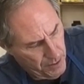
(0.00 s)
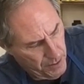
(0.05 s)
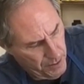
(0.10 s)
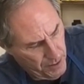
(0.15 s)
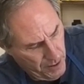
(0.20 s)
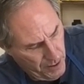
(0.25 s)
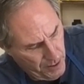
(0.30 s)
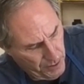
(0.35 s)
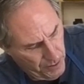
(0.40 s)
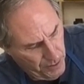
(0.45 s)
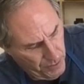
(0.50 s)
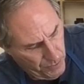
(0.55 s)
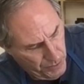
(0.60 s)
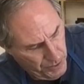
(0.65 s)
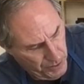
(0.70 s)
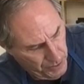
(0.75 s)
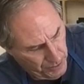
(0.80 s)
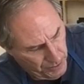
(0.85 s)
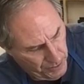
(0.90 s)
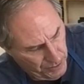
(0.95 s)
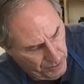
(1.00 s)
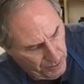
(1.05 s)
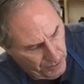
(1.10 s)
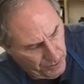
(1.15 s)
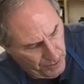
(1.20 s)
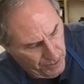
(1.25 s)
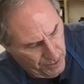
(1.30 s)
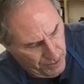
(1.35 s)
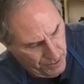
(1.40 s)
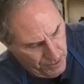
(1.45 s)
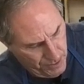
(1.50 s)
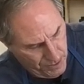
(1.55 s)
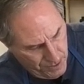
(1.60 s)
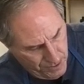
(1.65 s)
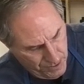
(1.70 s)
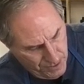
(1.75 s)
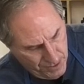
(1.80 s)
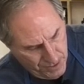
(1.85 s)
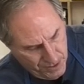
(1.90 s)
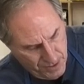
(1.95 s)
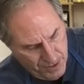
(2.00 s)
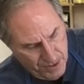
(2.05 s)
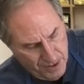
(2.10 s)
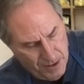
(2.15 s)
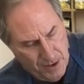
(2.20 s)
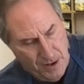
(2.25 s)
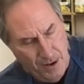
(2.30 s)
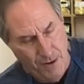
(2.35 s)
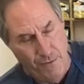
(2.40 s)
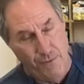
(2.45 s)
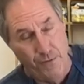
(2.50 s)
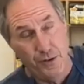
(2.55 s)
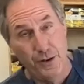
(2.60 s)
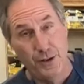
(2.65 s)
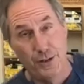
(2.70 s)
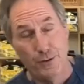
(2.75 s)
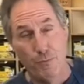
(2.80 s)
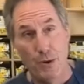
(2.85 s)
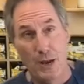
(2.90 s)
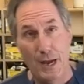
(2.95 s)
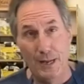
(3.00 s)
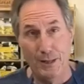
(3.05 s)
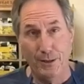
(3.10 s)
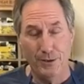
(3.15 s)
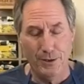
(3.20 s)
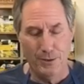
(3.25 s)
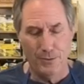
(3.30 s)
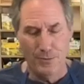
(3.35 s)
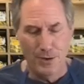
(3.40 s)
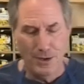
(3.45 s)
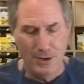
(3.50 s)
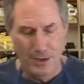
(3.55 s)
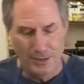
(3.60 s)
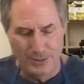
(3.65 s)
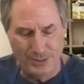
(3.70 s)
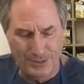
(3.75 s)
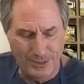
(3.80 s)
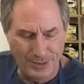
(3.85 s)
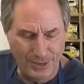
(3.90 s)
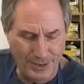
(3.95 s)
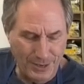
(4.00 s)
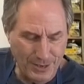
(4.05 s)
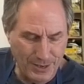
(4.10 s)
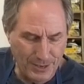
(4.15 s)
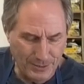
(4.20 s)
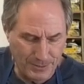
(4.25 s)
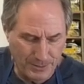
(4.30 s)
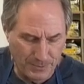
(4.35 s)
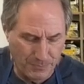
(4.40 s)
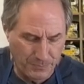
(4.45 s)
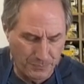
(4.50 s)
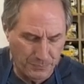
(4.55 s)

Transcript: not a good reason to finish badly the way I see it, I guess.